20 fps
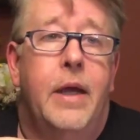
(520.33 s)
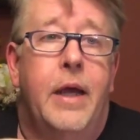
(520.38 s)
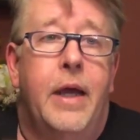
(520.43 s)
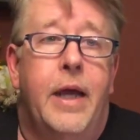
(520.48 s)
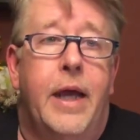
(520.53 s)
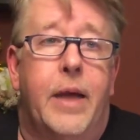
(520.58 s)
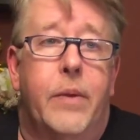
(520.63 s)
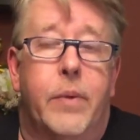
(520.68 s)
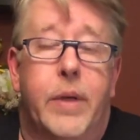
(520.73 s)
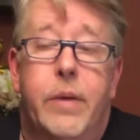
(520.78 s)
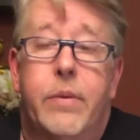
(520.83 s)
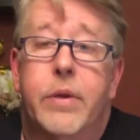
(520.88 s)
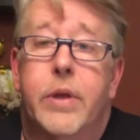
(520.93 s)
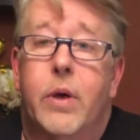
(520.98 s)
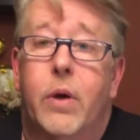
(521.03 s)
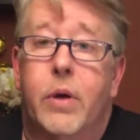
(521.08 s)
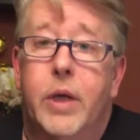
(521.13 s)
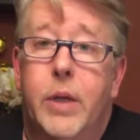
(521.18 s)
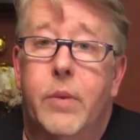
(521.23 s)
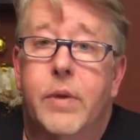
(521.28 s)
And we were the
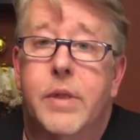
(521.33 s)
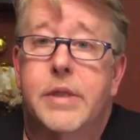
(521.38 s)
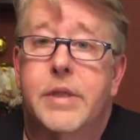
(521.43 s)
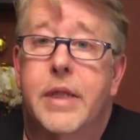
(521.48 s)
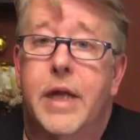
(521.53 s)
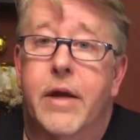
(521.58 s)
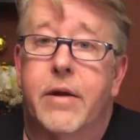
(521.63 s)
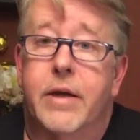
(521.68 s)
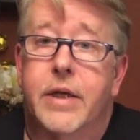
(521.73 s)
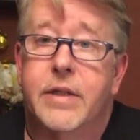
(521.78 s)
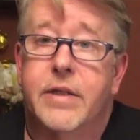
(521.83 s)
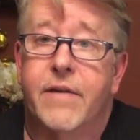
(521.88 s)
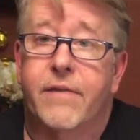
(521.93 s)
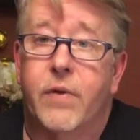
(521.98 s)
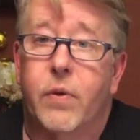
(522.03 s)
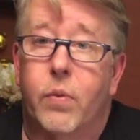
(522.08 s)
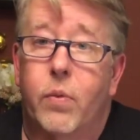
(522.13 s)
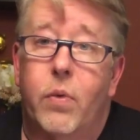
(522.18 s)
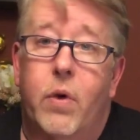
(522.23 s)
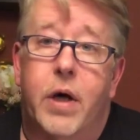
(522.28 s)
only ones there except for
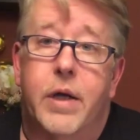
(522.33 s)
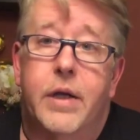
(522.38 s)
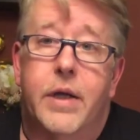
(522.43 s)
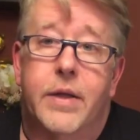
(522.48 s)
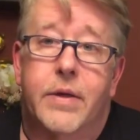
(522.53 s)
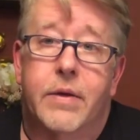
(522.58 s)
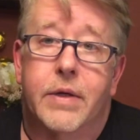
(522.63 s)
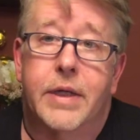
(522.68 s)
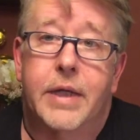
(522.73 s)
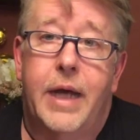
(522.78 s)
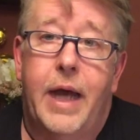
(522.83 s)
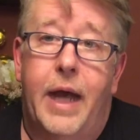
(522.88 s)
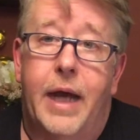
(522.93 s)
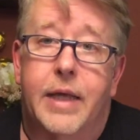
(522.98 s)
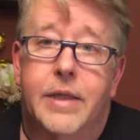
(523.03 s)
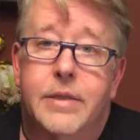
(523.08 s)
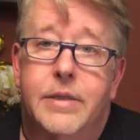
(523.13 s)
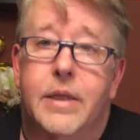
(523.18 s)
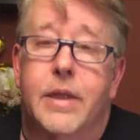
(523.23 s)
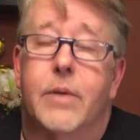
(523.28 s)
one other
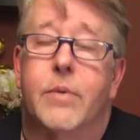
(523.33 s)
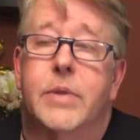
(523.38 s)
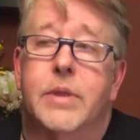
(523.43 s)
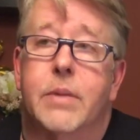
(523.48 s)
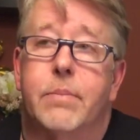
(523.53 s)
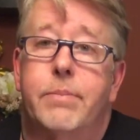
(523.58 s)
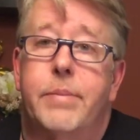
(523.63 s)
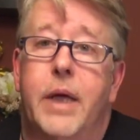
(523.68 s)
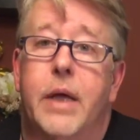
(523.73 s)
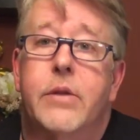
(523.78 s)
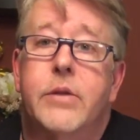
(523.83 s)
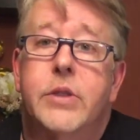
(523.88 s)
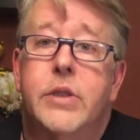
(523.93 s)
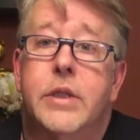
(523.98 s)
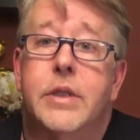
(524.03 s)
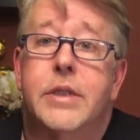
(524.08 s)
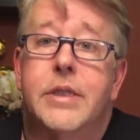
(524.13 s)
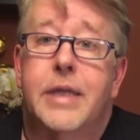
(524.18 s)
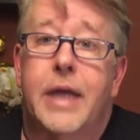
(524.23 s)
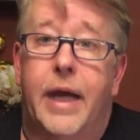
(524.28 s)
guest, and it was a
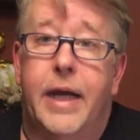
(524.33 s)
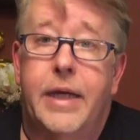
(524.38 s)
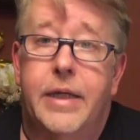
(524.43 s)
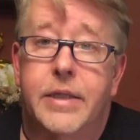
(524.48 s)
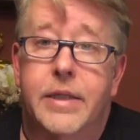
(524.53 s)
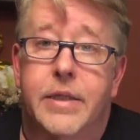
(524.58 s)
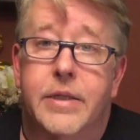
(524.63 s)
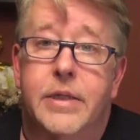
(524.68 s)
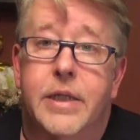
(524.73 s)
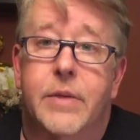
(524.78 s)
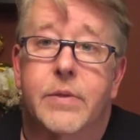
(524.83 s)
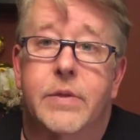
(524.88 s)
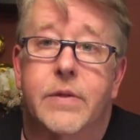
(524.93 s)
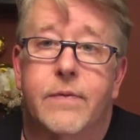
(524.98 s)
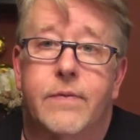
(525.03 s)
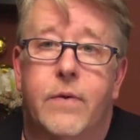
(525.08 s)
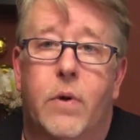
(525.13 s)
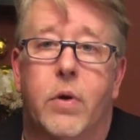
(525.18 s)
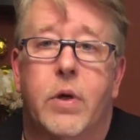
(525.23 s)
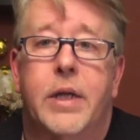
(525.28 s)
Belgian scientist. He was a
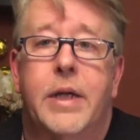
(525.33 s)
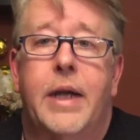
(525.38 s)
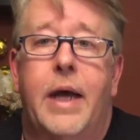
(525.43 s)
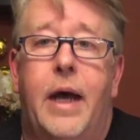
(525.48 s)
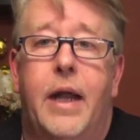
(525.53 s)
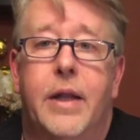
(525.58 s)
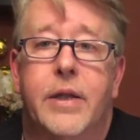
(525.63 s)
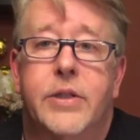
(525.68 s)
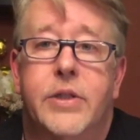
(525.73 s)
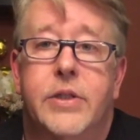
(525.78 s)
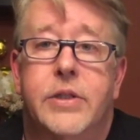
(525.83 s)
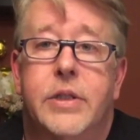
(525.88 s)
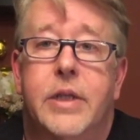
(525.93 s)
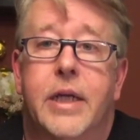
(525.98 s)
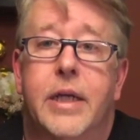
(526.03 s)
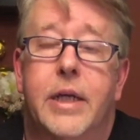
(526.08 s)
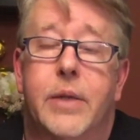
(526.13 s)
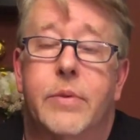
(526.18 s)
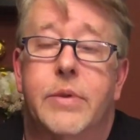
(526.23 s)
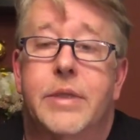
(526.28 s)
volcanologist,
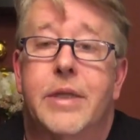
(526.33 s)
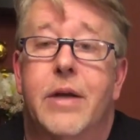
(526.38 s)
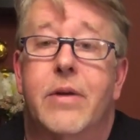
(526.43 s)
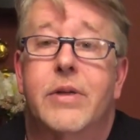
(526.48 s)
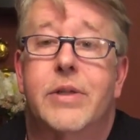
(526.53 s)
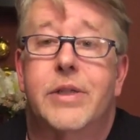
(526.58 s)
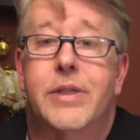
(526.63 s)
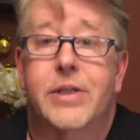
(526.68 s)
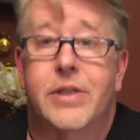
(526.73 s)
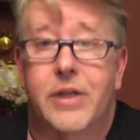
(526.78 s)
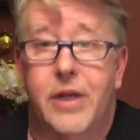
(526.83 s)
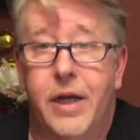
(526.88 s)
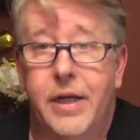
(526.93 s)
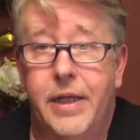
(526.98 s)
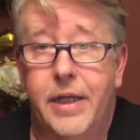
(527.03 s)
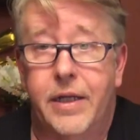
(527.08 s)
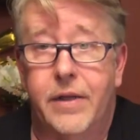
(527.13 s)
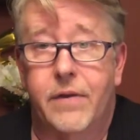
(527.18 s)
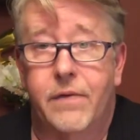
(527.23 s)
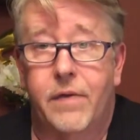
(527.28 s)
and he was there
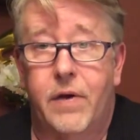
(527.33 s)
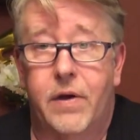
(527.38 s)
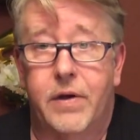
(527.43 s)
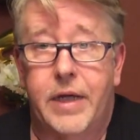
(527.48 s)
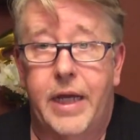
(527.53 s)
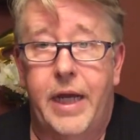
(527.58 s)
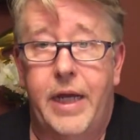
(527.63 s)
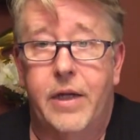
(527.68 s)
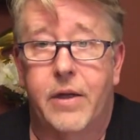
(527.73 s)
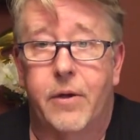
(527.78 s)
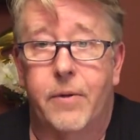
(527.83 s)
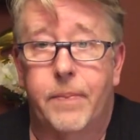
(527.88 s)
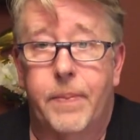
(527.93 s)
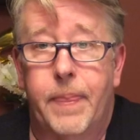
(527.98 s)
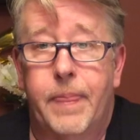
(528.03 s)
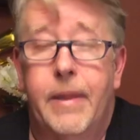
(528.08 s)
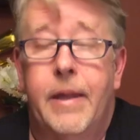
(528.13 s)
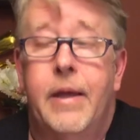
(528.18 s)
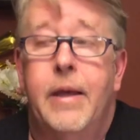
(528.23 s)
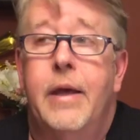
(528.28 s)
studying the volcano.
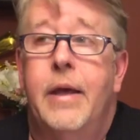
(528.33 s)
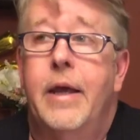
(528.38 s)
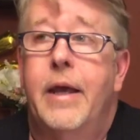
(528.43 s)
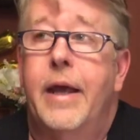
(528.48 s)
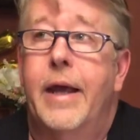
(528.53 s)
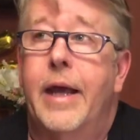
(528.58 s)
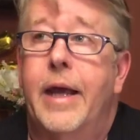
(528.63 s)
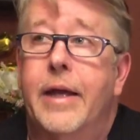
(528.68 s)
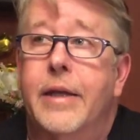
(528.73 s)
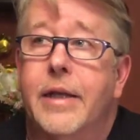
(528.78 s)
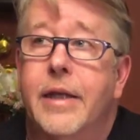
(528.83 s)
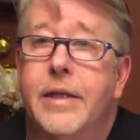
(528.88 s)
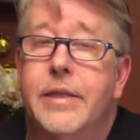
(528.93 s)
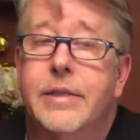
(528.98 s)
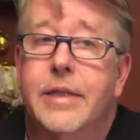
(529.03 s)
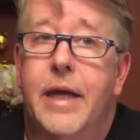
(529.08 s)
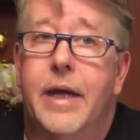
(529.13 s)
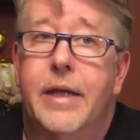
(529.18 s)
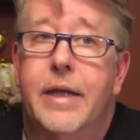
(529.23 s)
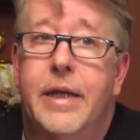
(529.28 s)
And he
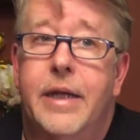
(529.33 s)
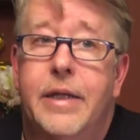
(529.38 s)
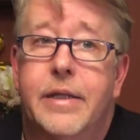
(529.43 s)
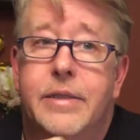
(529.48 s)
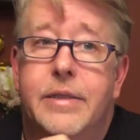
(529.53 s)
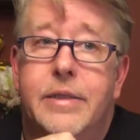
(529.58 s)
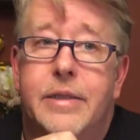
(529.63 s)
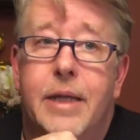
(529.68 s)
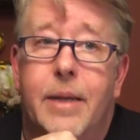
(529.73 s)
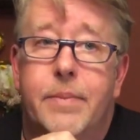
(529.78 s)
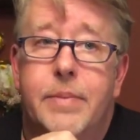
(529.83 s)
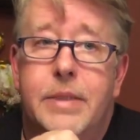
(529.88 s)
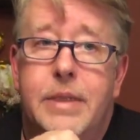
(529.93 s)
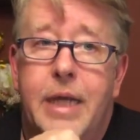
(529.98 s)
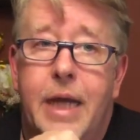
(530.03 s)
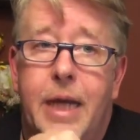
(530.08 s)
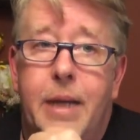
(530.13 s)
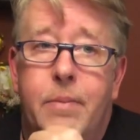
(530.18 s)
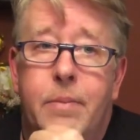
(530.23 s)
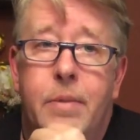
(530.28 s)
said in
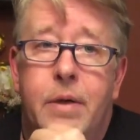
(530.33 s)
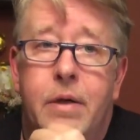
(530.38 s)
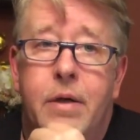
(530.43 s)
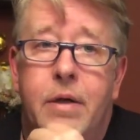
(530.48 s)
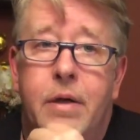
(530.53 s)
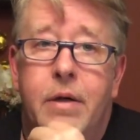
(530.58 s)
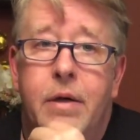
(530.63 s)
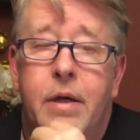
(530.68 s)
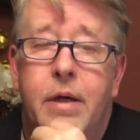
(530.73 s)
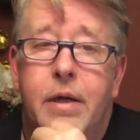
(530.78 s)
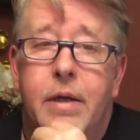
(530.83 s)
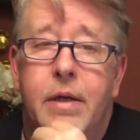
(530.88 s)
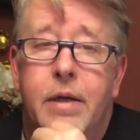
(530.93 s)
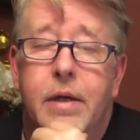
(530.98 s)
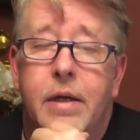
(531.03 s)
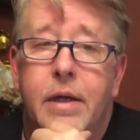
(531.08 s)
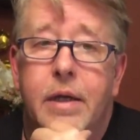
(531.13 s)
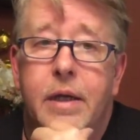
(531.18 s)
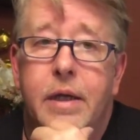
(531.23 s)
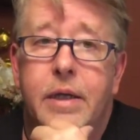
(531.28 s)
September,
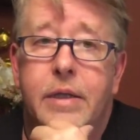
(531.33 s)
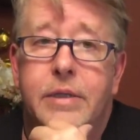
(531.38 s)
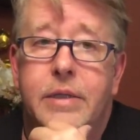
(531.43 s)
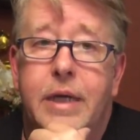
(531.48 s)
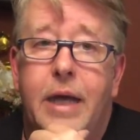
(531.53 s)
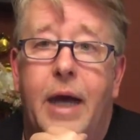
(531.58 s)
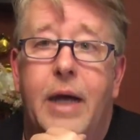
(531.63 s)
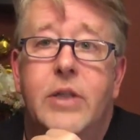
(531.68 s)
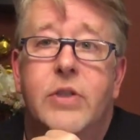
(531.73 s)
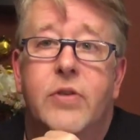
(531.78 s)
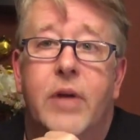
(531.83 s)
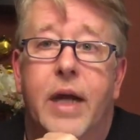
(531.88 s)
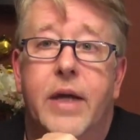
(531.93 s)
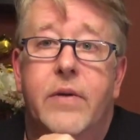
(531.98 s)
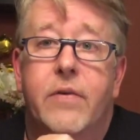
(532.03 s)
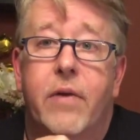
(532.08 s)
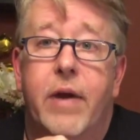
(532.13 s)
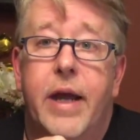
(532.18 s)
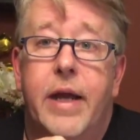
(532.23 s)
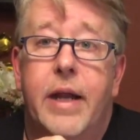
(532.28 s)
his contract
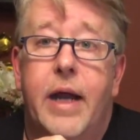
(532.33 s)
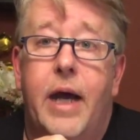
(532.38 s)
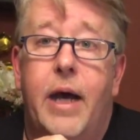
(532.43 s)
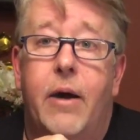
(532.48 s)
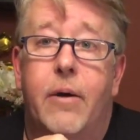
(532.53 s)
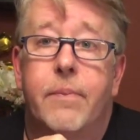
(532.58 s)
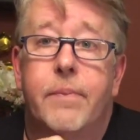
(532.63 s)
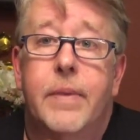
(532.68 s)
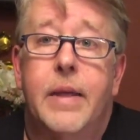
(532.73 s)
ran out.